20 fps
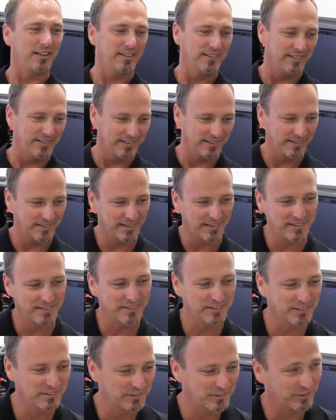right.
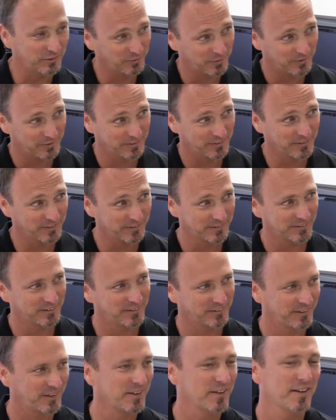You're gonna need it.
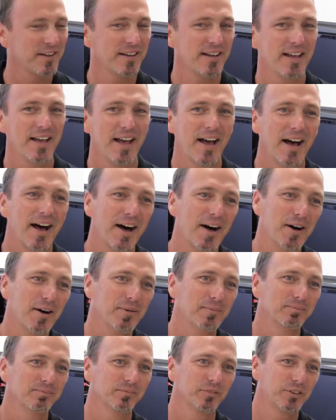Okay.
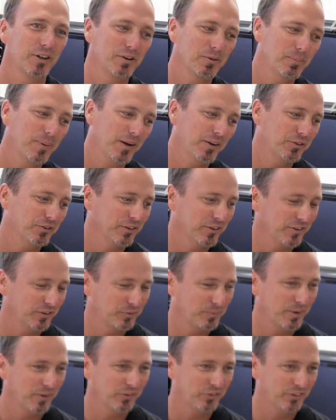Cyber Patriot is
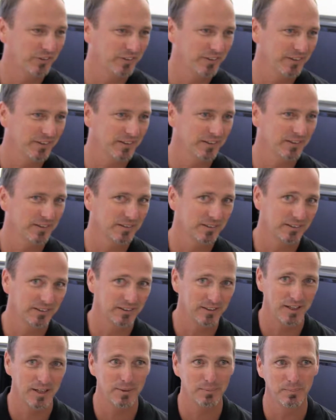basically a
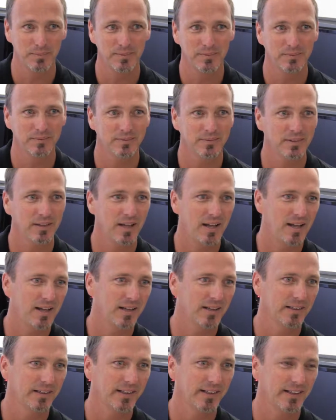club
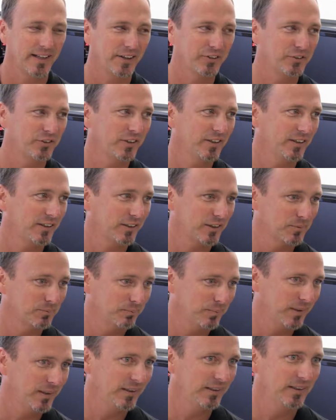that allows you to
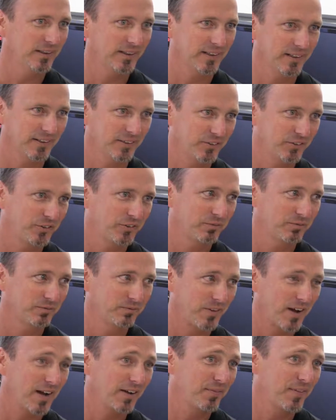compete against
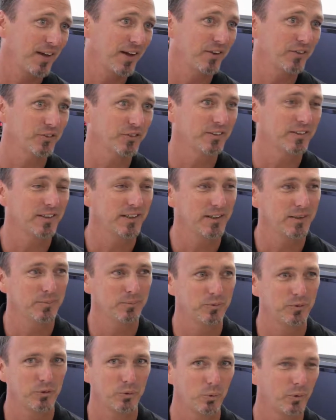5,000
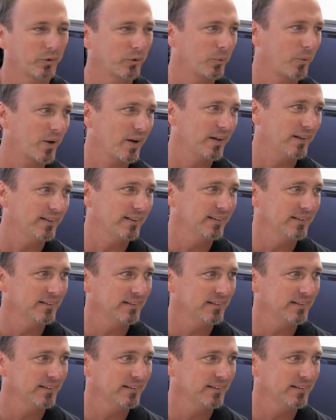teams worldwide.